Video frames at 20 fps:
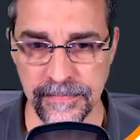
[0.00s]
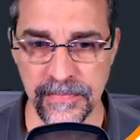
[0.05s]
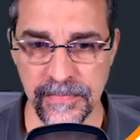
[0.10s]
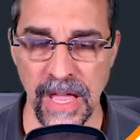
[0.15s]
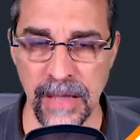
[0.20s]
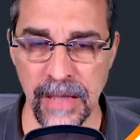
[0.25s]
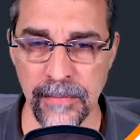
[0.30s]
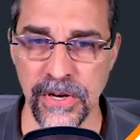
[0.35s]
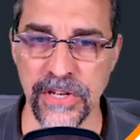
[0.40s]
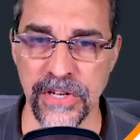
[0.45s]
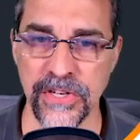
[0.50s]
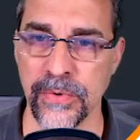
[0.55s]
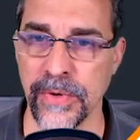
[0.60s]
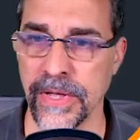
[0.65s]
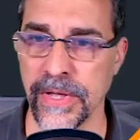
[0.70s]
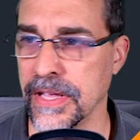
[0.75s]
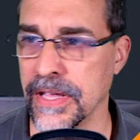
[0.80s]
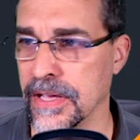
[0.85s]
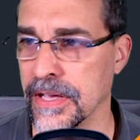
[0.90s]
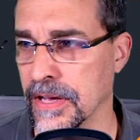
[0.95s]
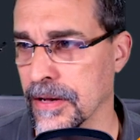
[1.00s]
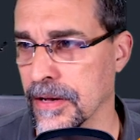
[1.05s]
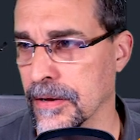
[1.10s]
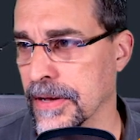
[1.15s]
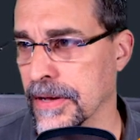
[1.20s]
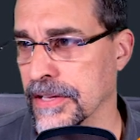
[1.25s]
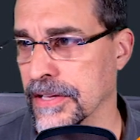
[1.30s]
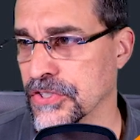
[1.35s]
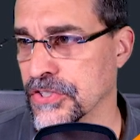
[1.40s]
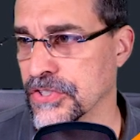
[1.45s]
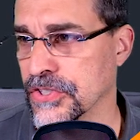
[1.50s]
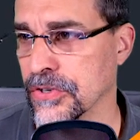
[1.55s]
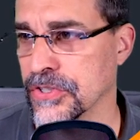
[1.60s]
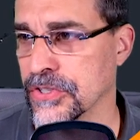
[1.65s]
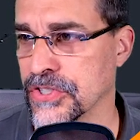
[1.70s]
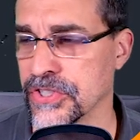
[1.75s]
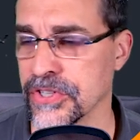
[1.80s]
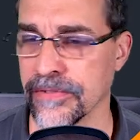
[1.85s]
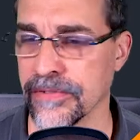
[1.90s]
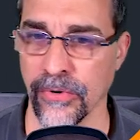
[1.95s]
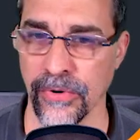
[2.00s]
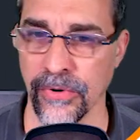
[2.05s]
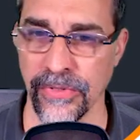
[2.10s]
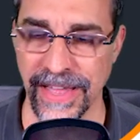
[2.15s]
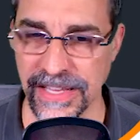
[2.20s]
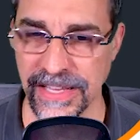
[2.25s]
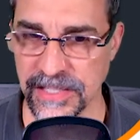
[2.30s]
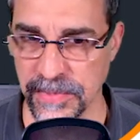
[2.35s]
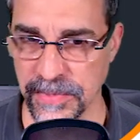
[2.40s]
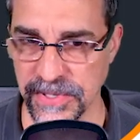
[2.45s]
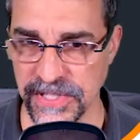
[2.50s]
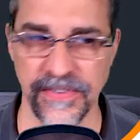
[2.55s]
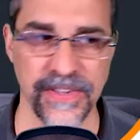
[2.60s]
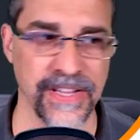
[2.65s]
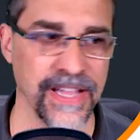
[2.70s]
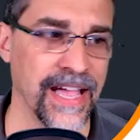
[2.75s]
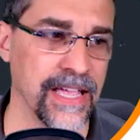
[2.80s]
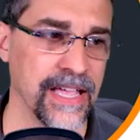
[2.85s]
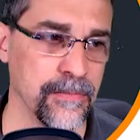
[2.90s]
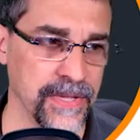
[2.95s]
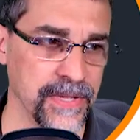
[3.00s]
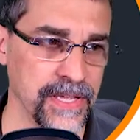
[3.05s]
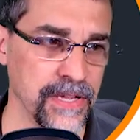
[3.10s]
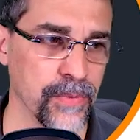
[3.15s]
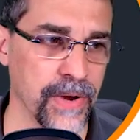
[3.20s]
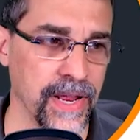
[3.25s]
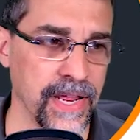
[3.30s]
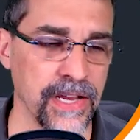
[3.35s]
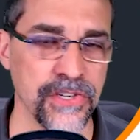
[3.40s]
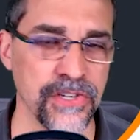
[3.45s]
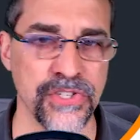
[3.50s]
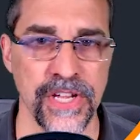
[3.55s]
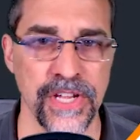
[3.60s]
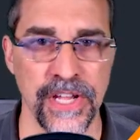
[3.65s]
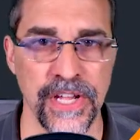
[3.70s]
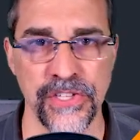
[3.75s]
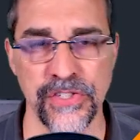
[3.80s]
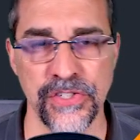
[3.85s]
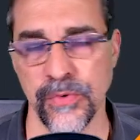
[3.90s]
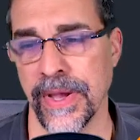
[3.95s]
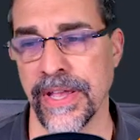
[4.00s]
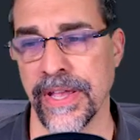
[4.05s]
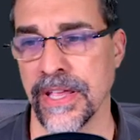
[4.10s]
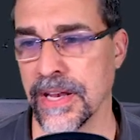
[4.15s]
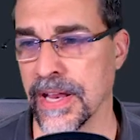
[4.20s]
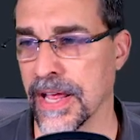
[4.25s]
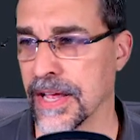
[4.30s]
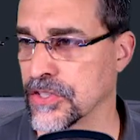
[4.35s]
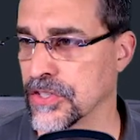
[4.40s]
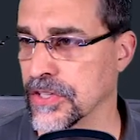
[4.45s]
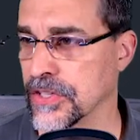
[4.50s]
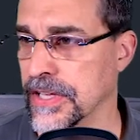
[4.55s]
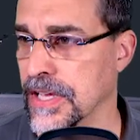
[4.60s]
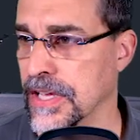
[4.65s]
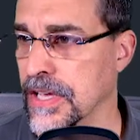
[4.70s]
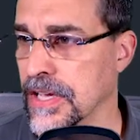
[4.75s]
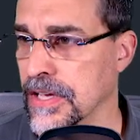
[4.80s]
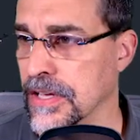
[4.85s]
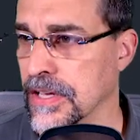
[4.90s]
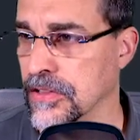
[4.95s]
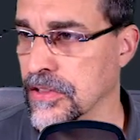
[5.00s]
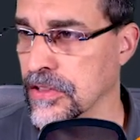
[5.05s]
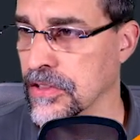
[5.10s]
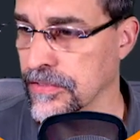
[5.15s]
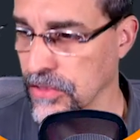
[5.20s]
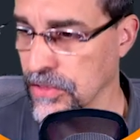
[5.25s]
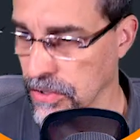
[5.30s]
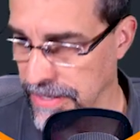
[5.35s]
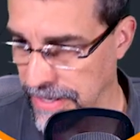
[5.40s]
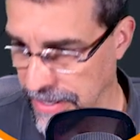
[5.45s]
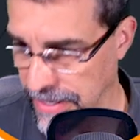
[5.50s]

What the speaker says: I'm going to do a search for that specific IP range so I can actually look